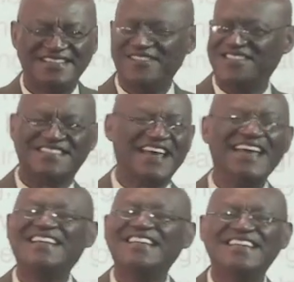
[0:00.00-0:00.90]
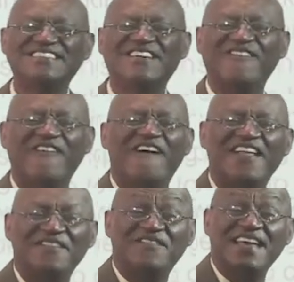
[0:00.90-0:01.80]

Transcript: So Satan is the one